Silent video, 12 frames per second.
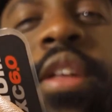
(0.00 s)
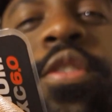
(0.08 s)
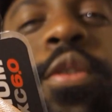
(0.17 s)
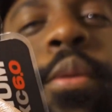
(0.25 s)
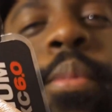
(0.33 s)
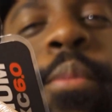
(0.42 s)

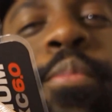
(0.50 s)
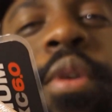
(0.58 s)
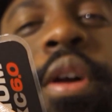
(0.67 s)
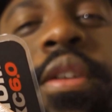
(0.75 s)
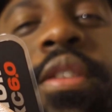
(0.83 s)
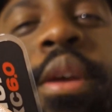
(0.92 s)
gonna be
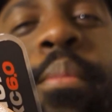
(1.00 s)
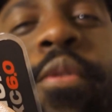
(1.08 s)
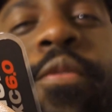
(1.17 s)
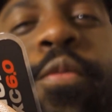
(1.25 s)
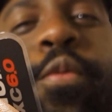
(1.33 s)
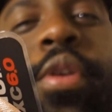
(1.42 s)
product number
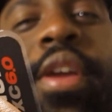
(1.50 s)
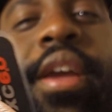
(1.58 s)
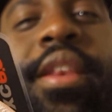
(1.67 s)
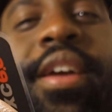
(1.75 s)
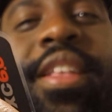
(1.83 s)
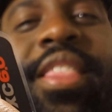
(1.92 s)

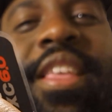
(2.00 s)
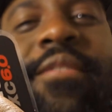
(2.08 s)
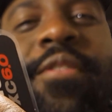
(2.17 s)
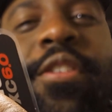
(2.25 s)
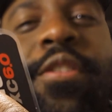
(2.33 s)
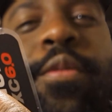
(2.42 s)

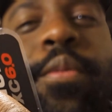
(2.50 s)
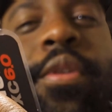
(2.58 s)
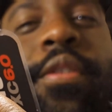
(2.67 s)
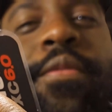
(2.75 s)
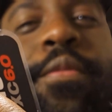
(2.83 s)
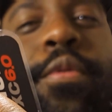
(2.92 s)

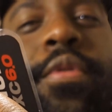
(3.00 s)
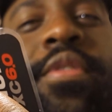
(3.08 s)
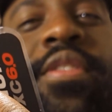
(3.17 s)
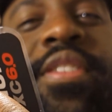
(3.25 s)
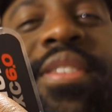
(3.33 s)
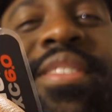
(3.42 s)

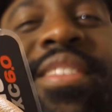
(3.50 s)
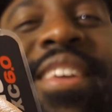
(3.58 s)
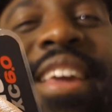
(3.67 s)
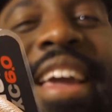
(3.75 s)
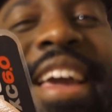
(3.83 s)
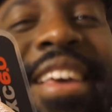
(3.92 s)

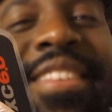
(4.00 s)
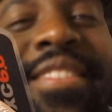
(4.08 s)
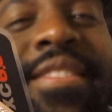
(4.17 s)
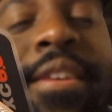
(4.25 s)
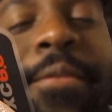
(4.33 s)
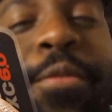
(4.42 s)
48112460S,
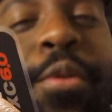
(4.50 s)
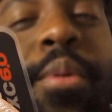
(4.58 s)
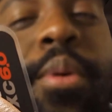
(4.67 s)
if you were